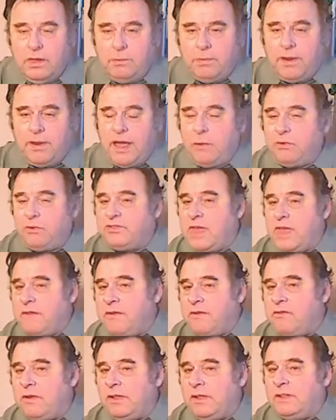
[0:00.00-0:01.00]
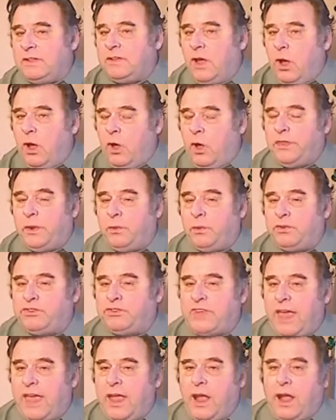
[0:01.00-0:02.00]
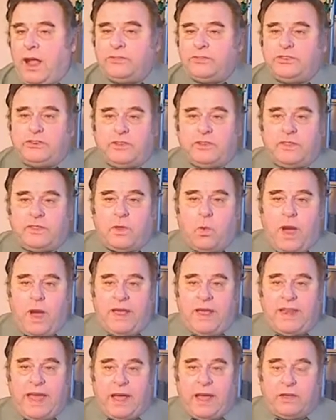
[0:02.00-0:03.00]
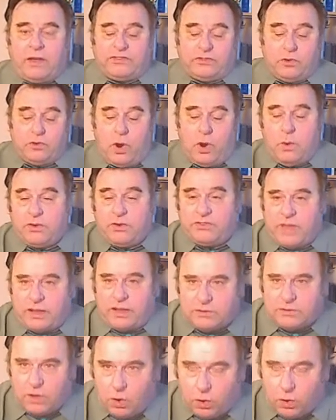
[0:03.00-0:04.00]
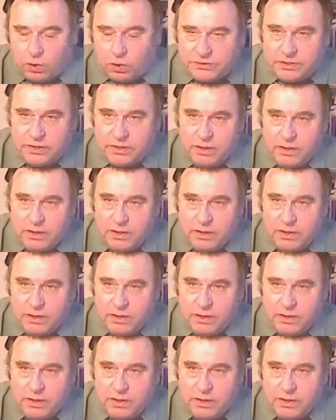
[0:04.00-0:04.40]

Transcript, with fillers: But I was never really told there were seances in the White House, nor was I told